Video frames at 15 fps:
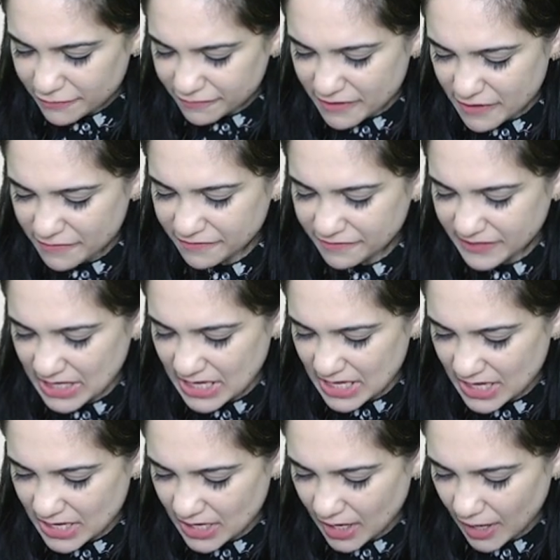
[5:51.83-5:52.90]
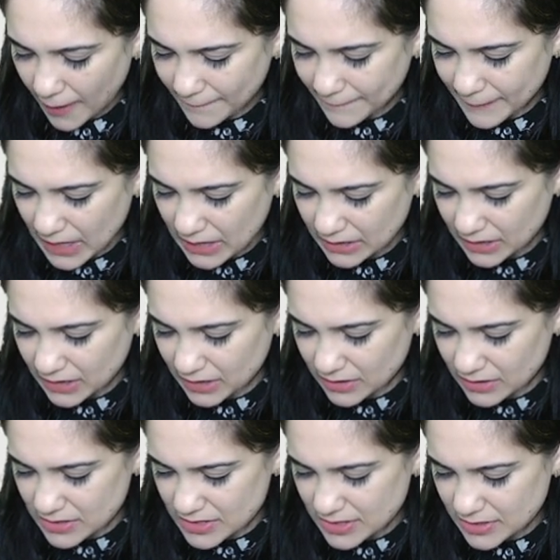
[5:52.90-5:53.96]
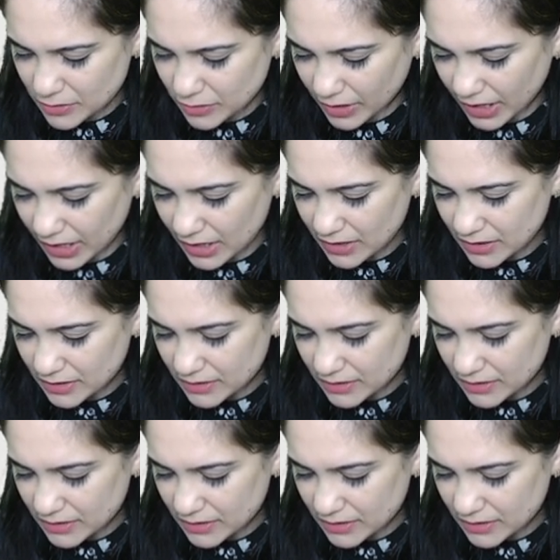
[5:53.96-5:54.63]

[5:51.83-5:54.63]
50 partners, okay?